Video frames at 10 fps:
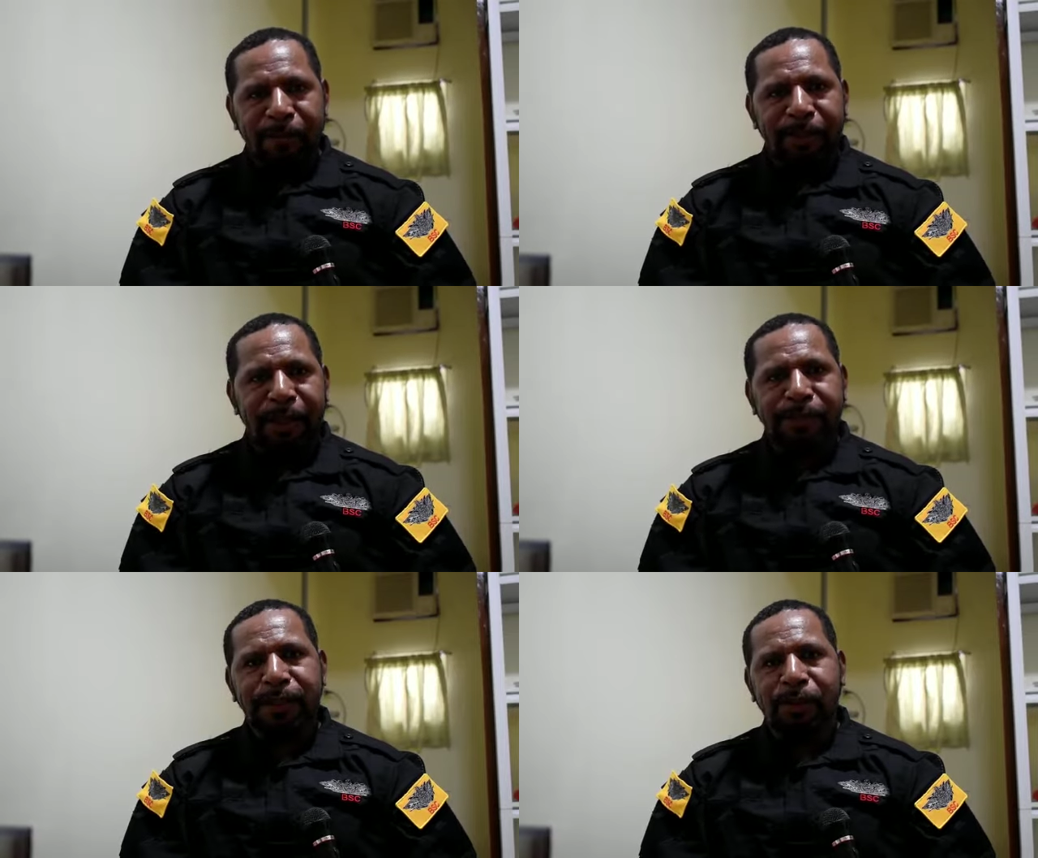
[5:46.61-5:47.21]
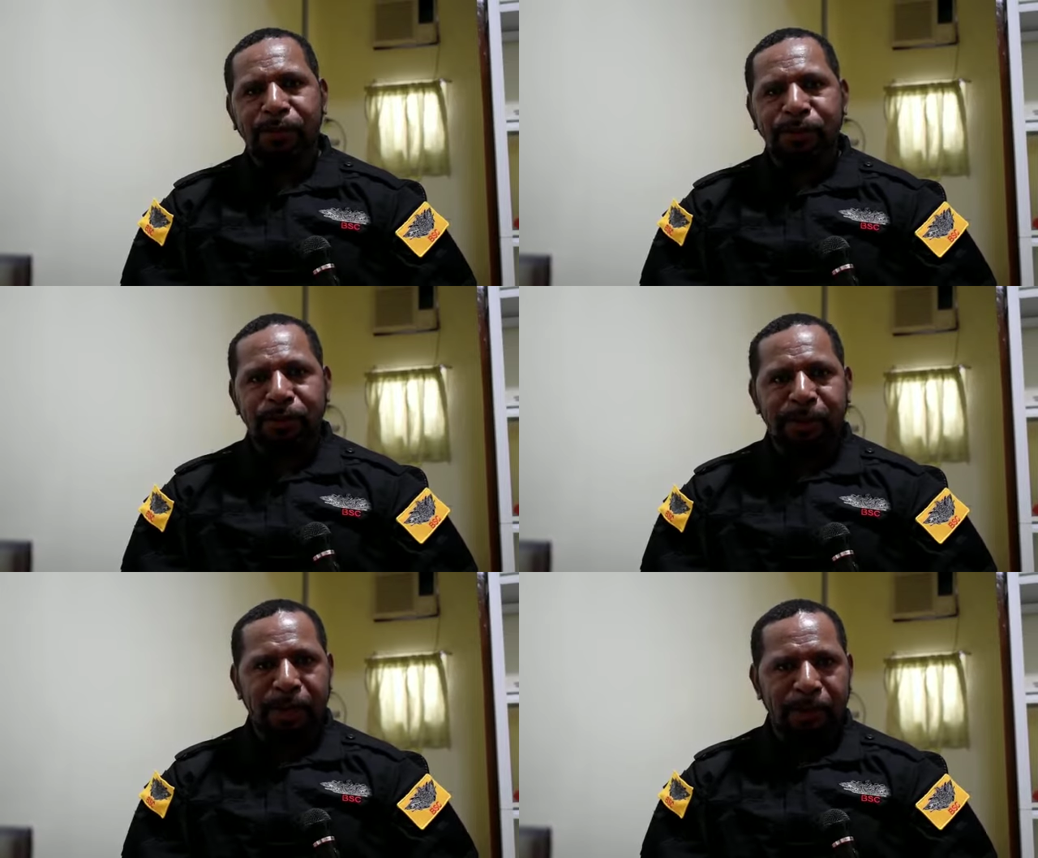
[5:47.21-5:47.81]
that's how to
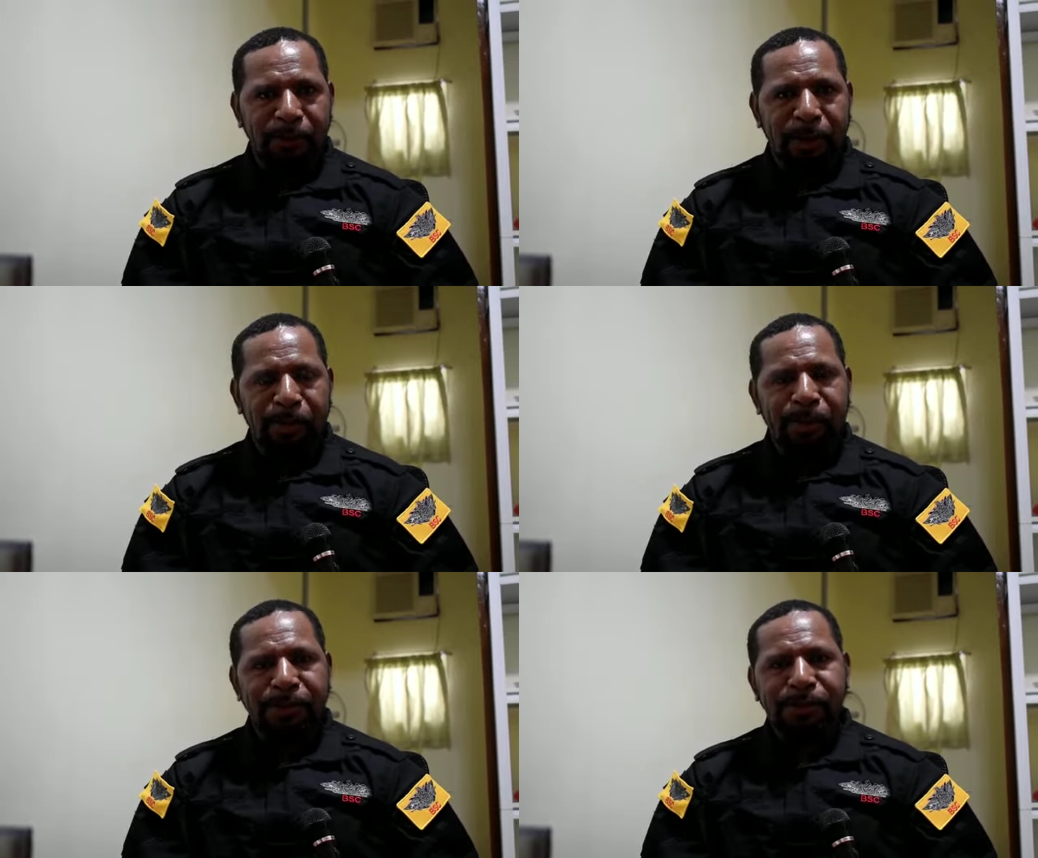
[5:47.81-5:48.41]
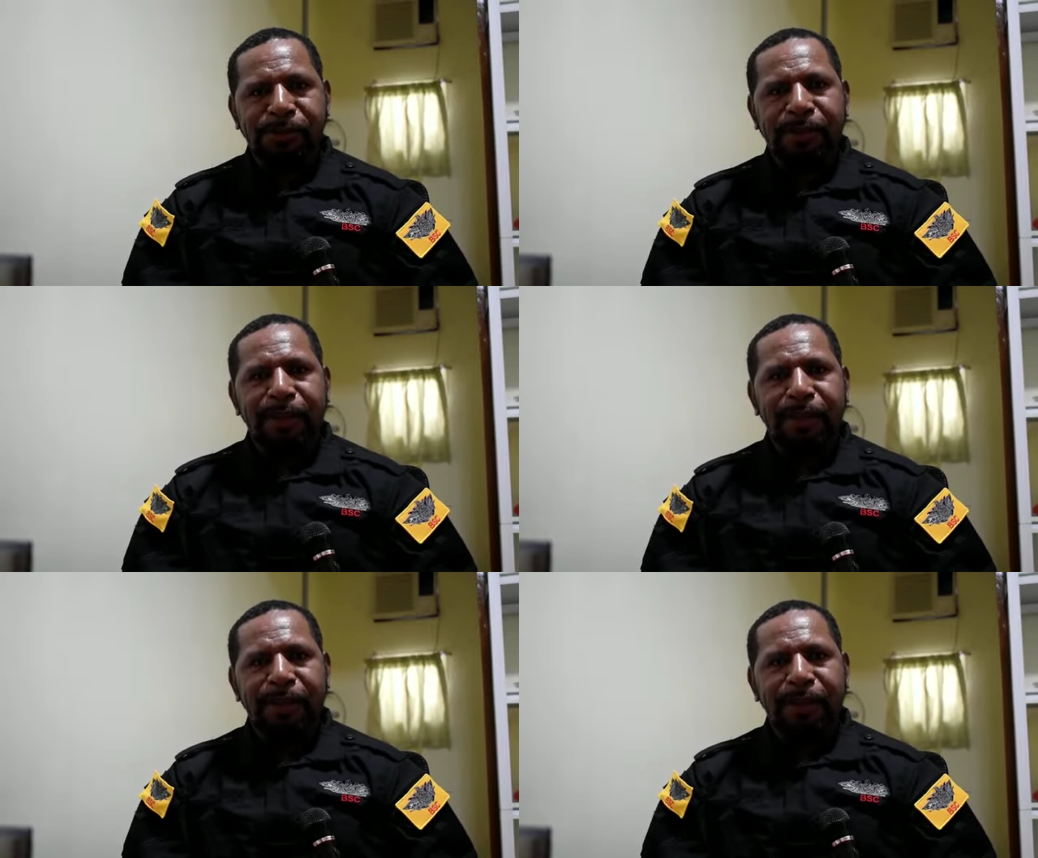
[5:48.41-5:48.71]
handle weapons